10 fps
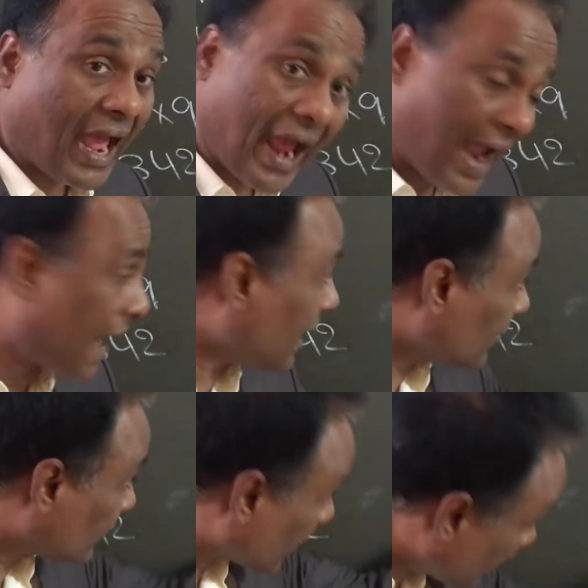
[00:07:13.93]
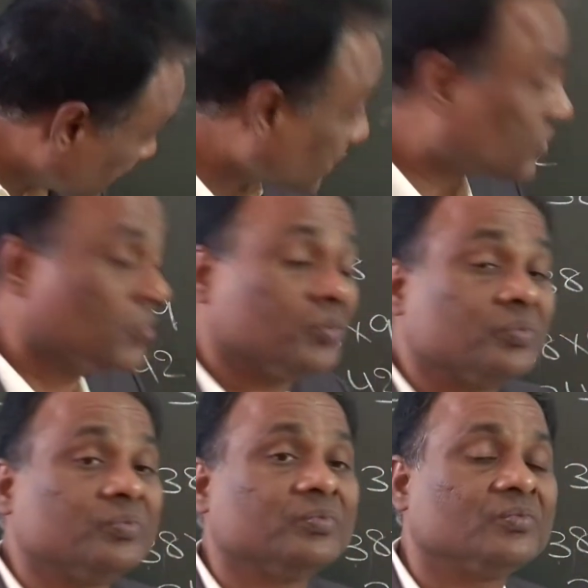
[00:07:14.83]
Add 72.
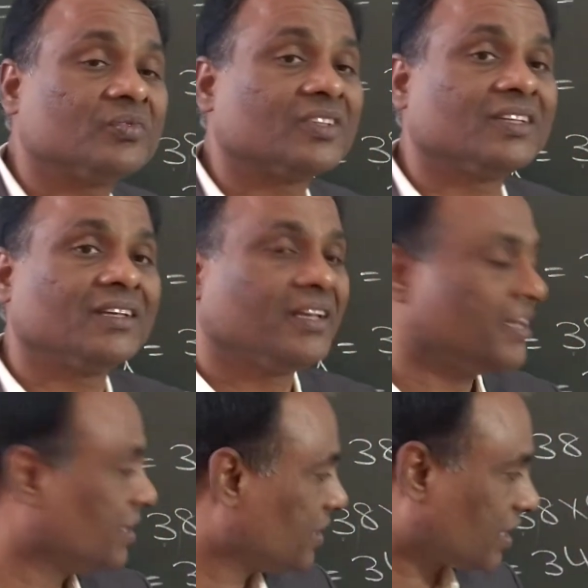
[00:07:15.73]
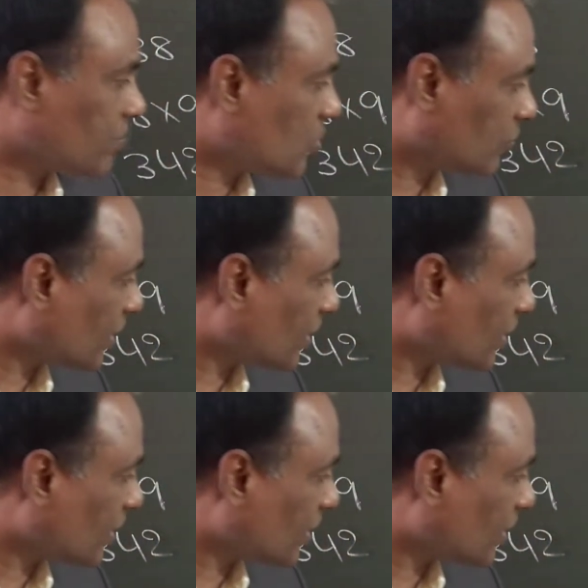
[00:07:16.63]
Remove,